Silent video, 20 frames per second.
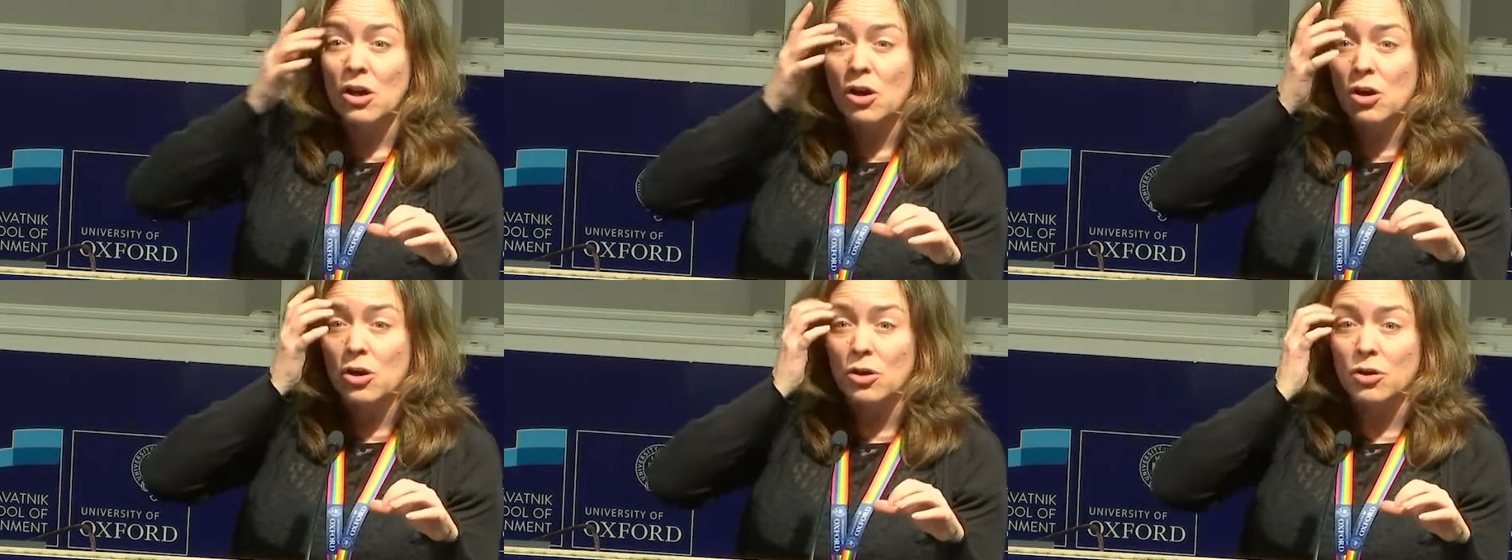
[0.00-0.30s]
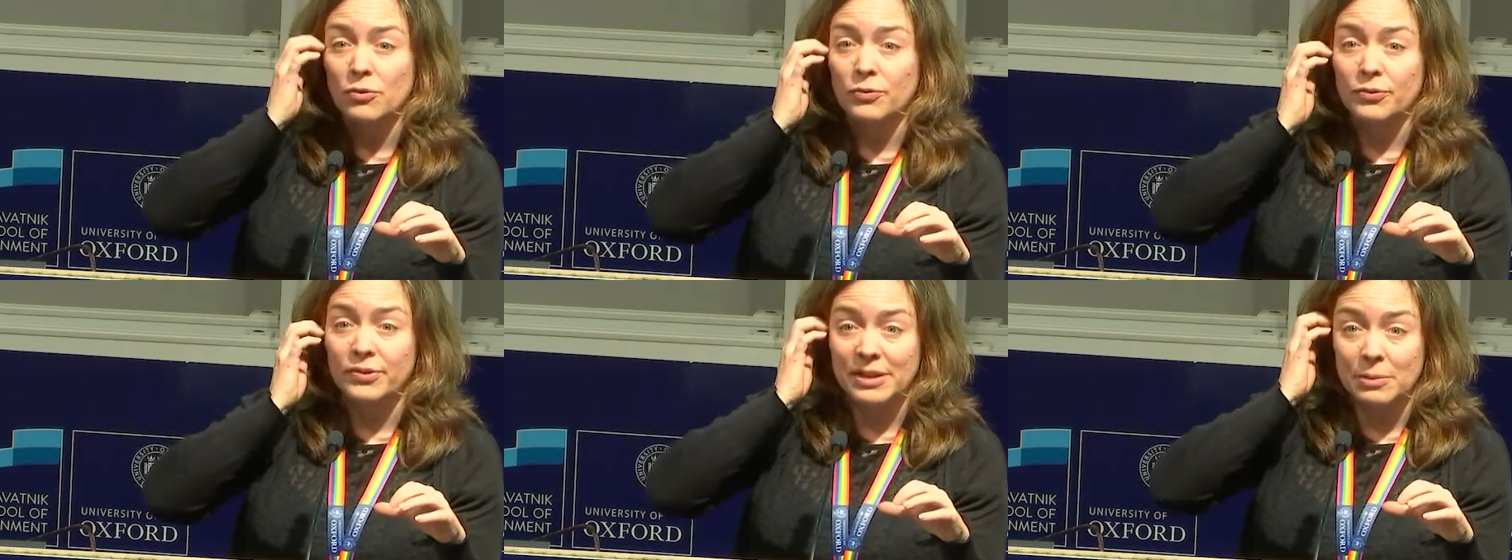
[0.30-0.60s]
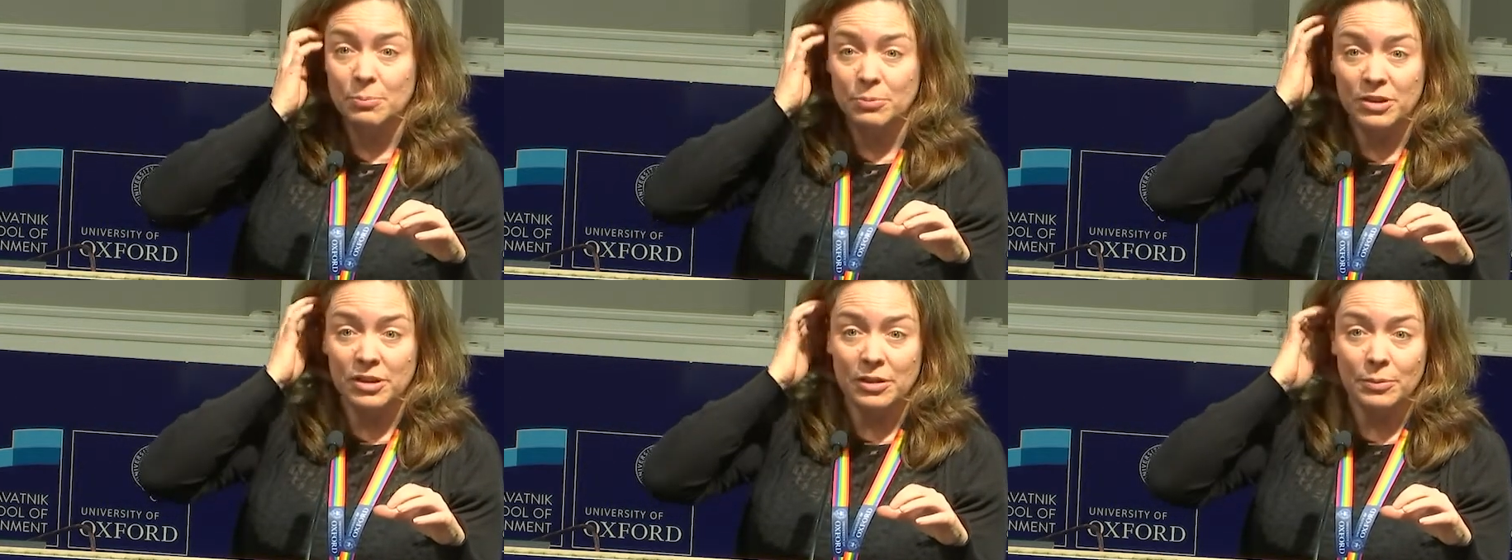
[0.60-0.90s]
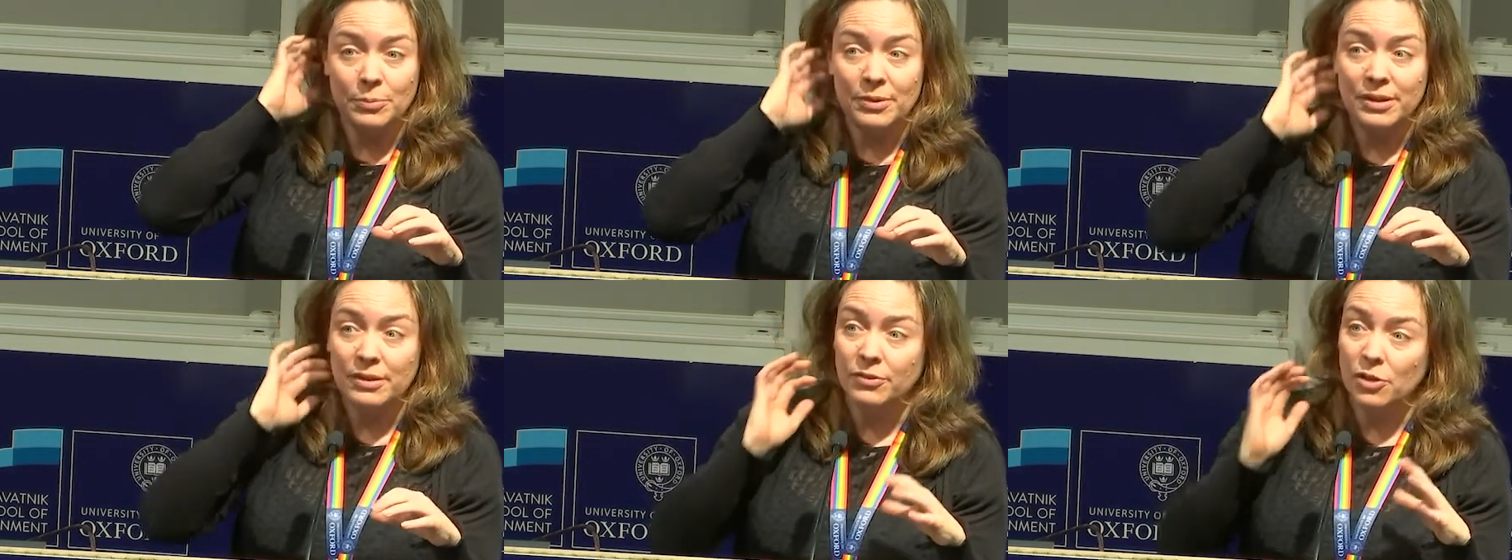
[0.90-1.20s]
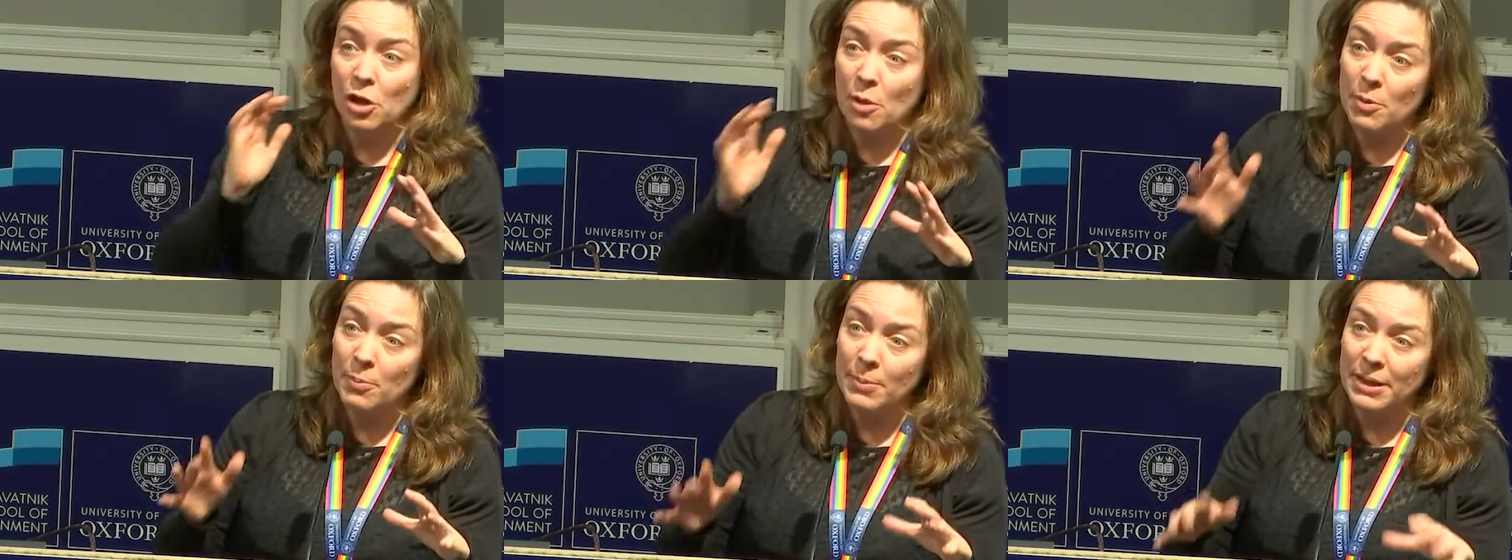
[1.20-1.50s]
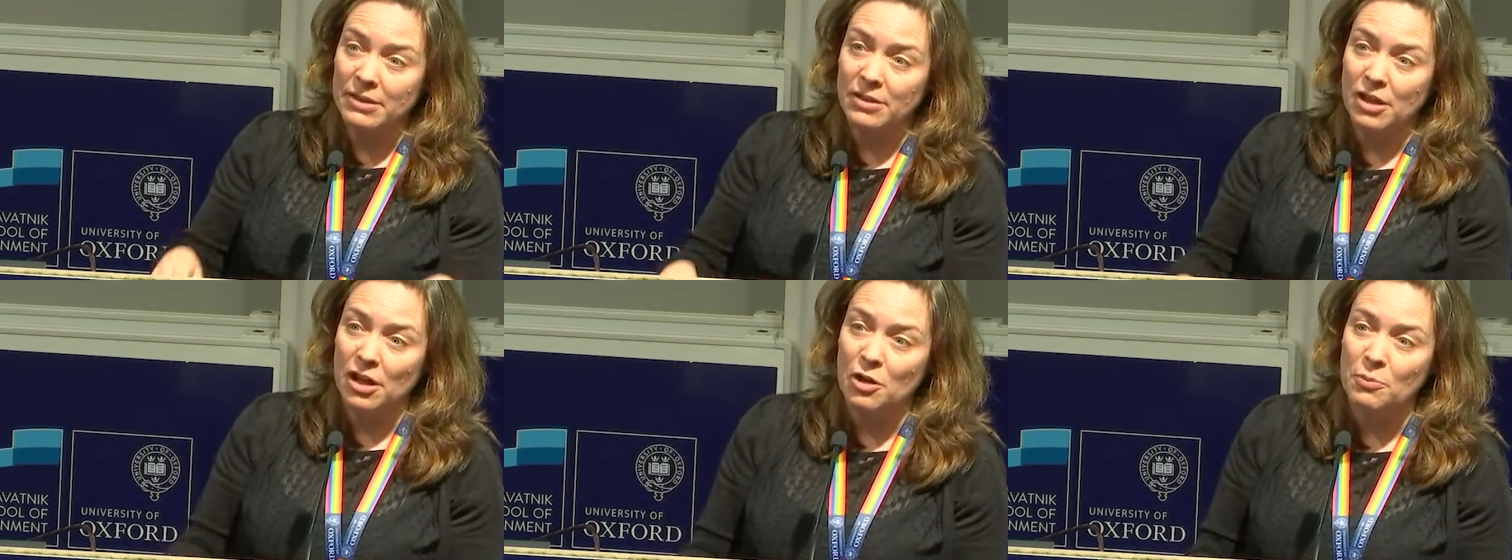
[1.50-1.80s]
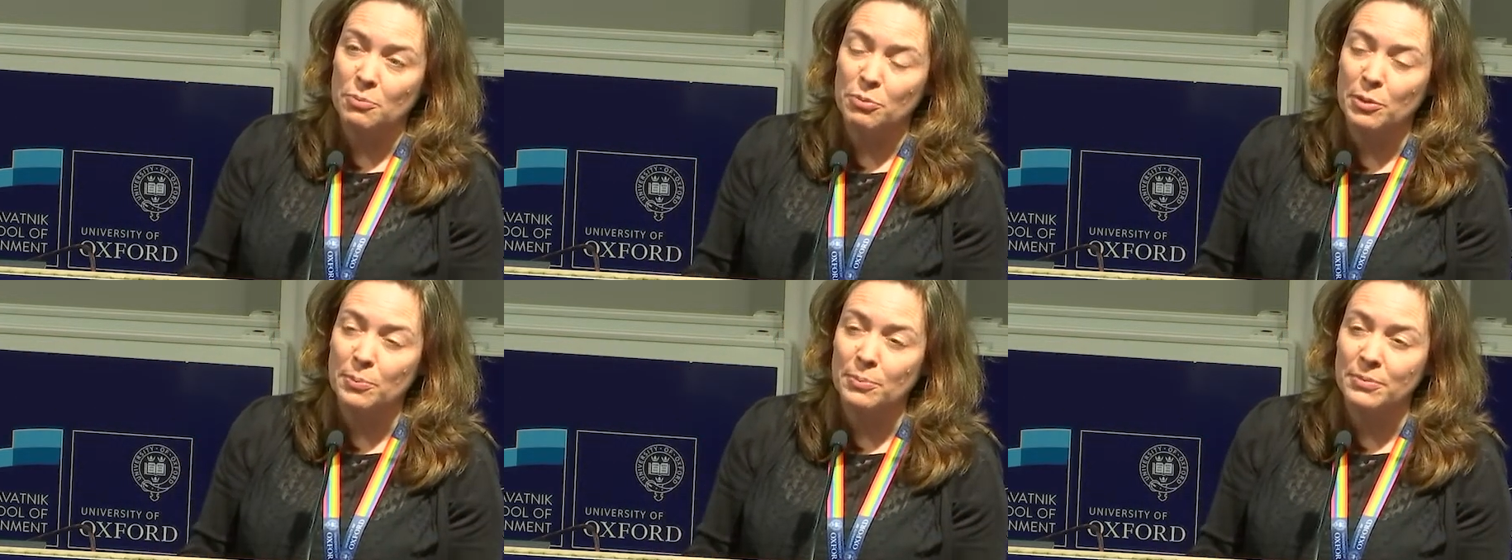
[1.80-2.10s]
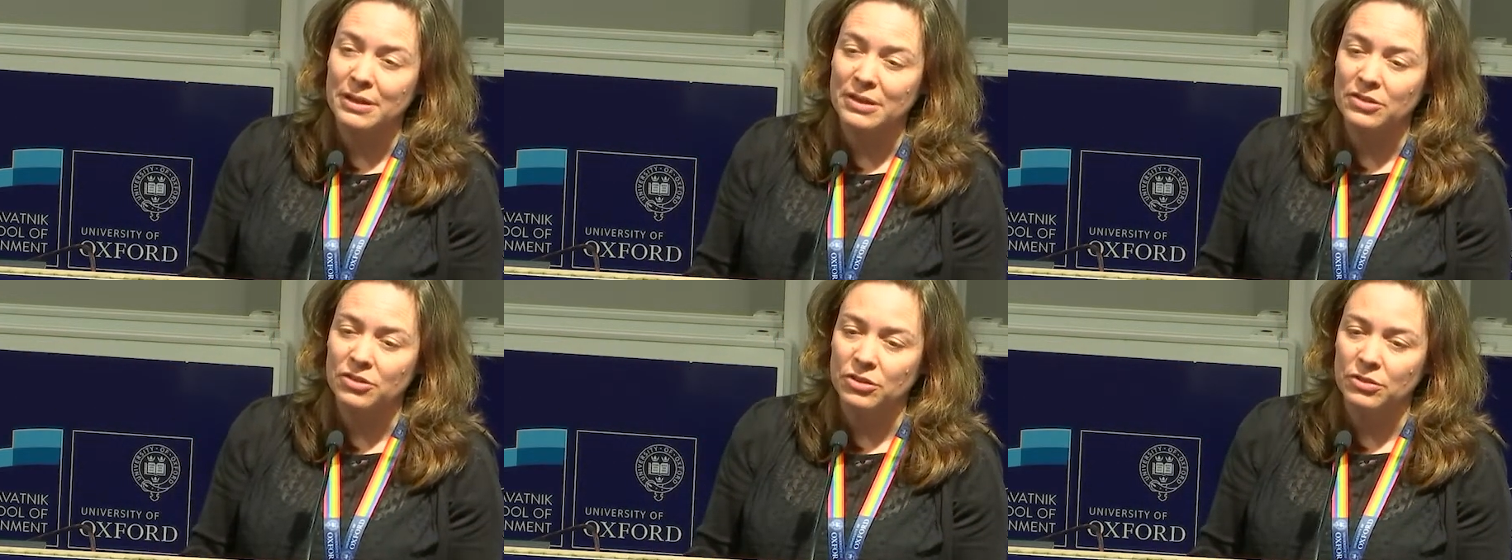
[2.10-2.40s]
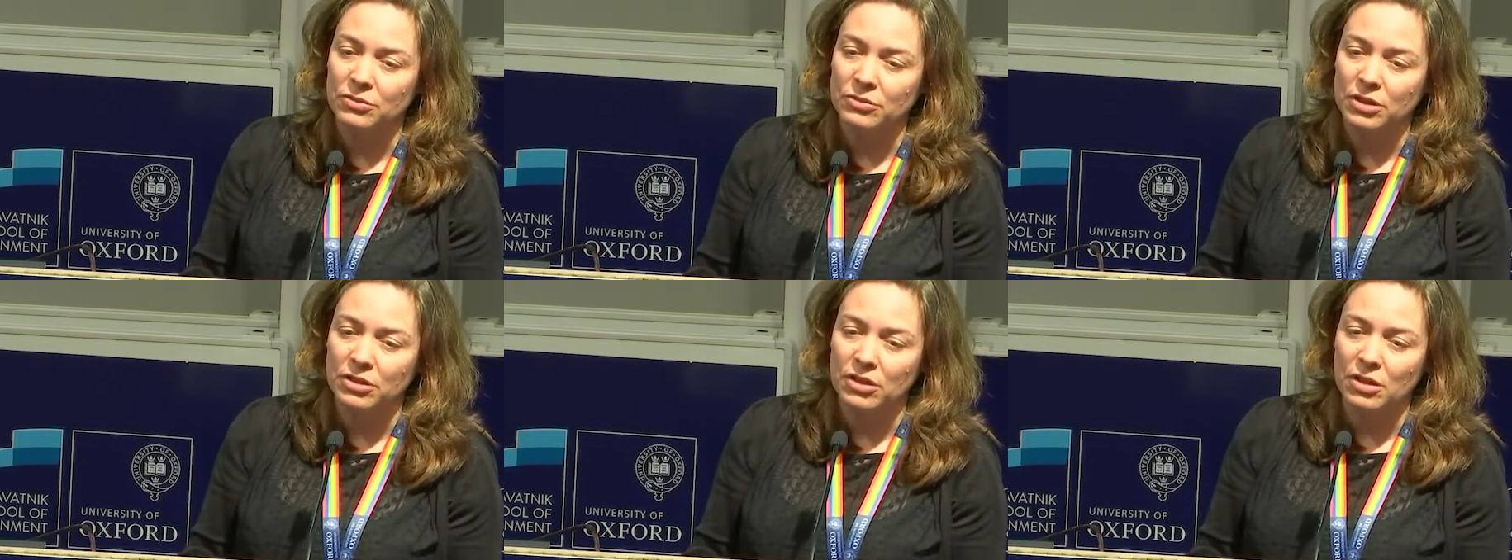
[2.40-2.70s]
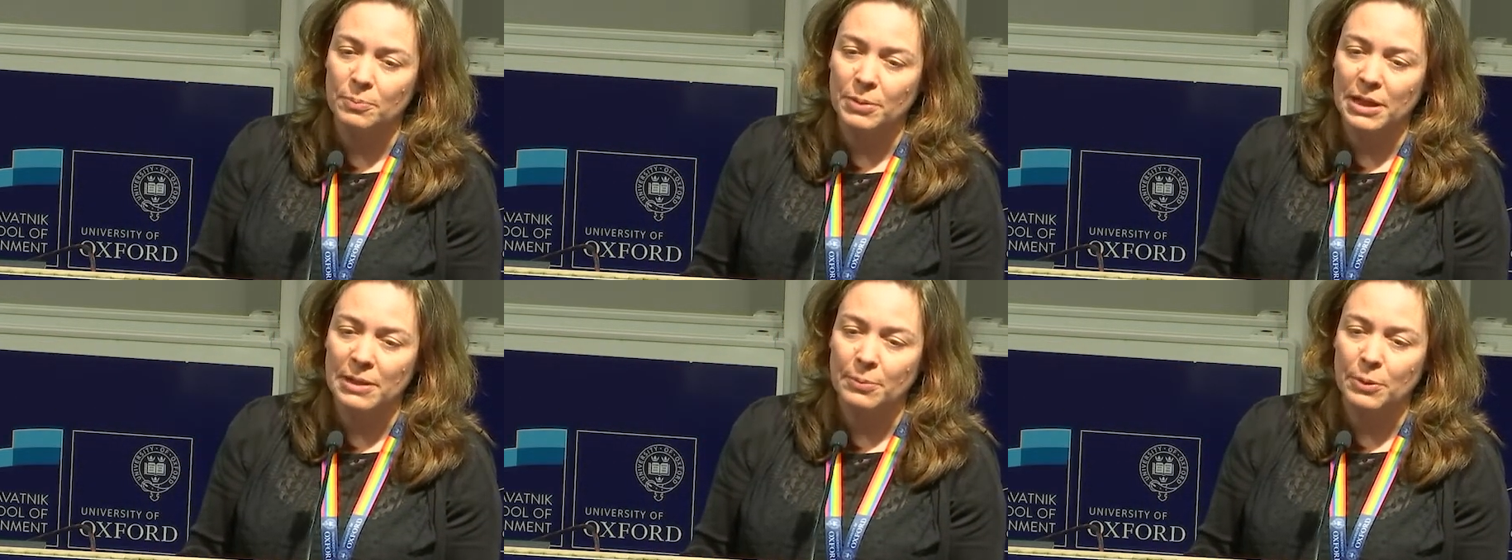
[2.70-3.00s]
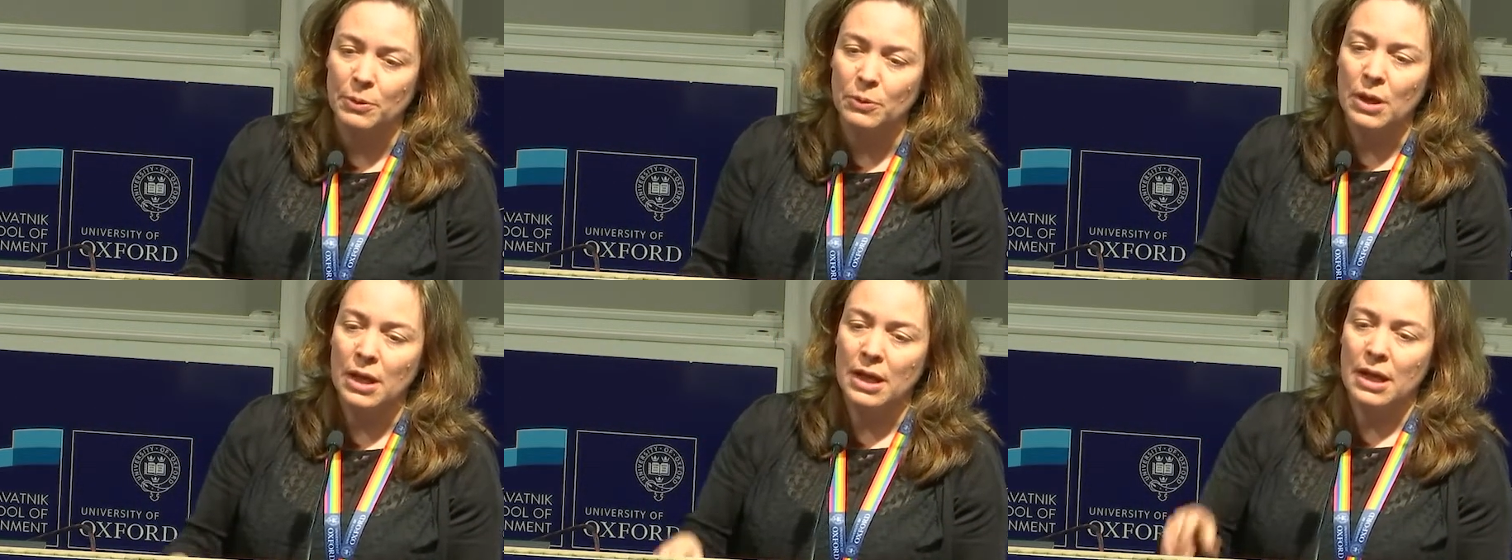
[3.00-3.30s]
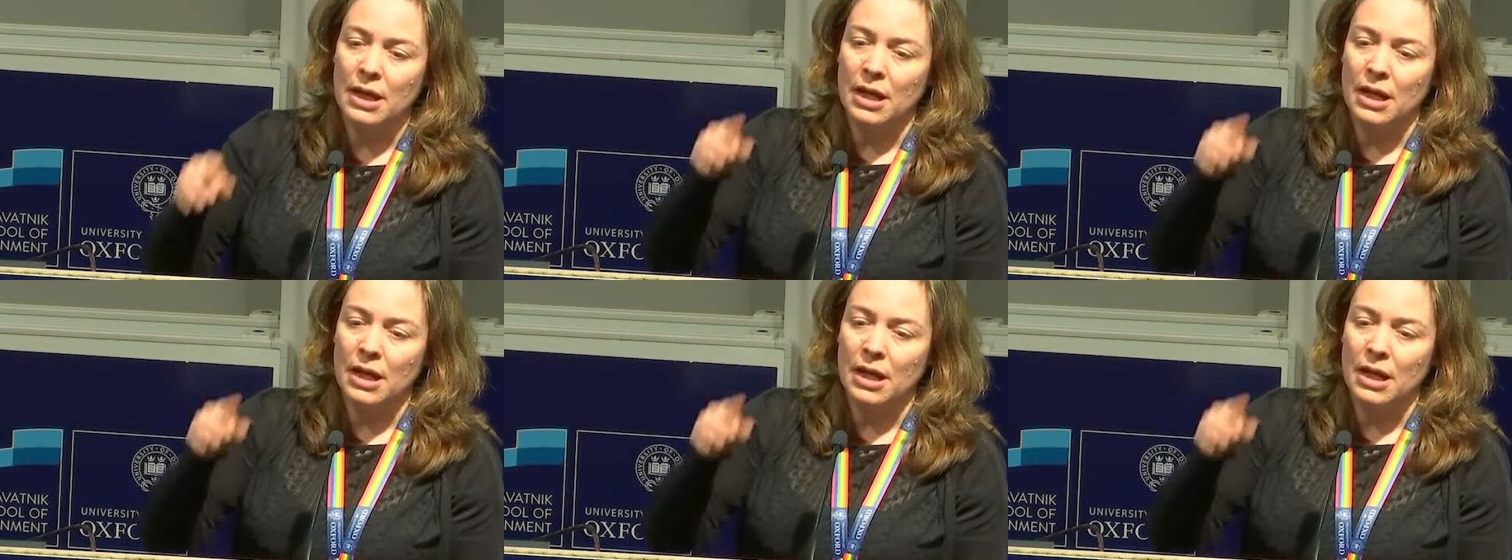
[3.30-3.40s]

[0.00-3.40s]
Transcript: of symptoms of common mental health problems in children and young people,